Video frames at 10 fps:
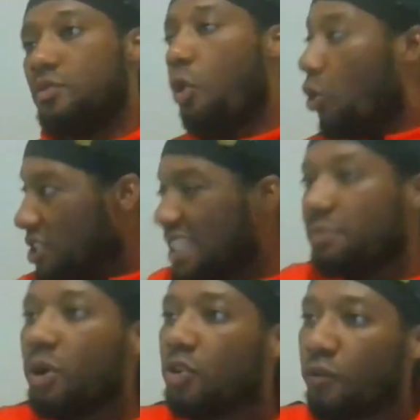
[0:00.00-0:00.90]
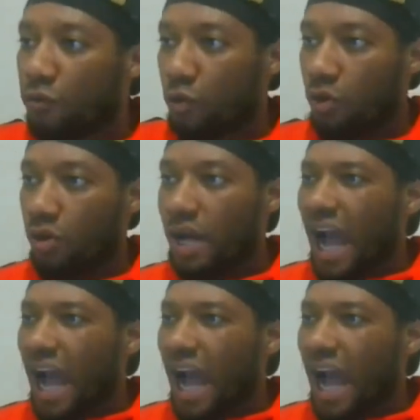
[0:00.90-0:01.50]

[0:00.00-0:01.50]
or sleep on the floor.